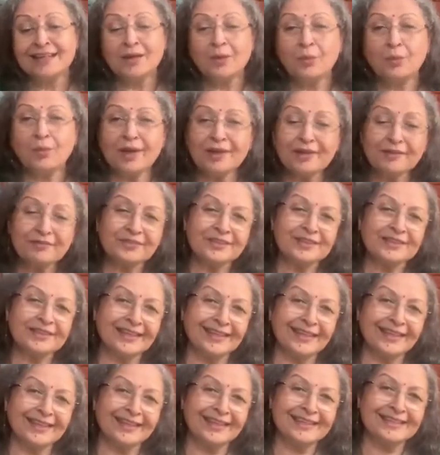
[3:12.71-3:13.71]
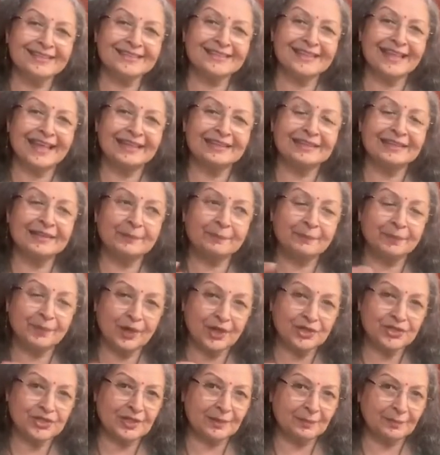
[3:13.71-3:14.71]
One of the things is that
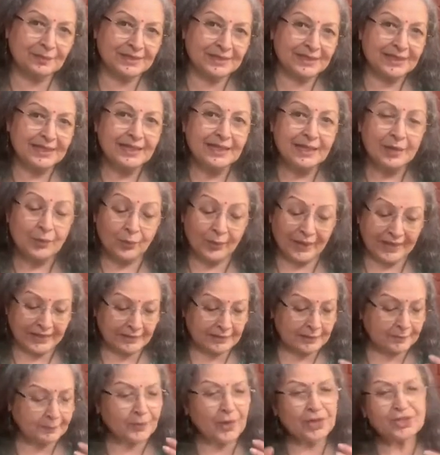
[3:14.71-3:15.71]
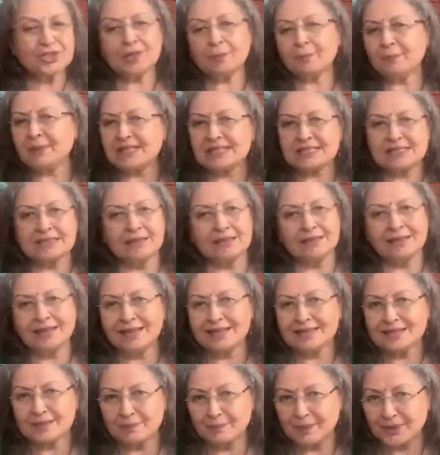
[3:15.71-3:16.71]
project-based learning
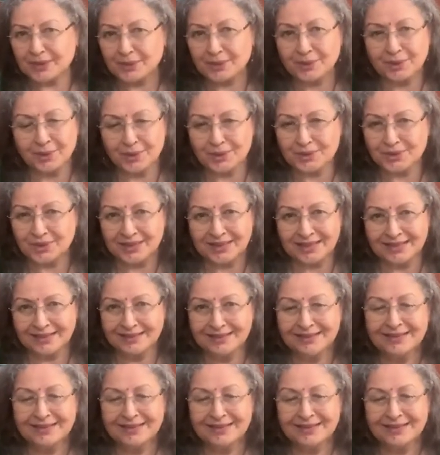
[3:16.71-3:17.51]
is pedagogical.